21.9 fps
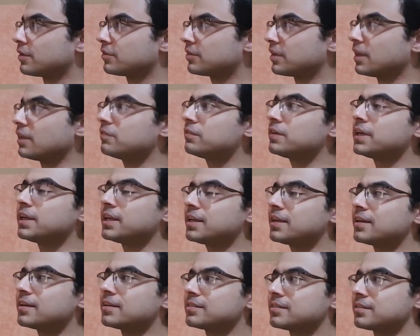
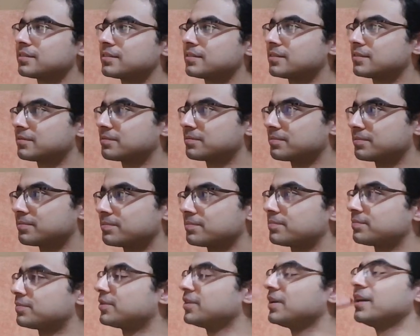Silvity is
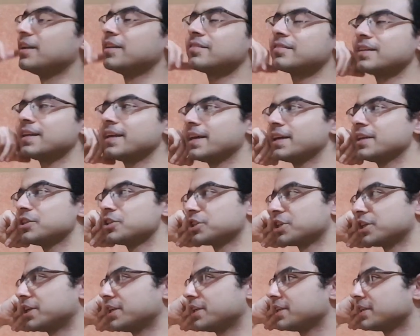seriously
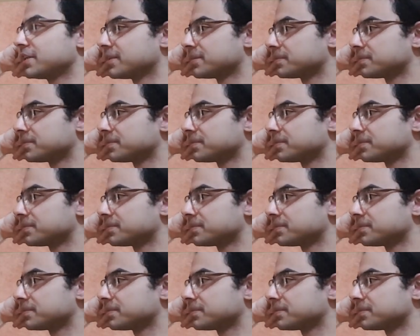injured.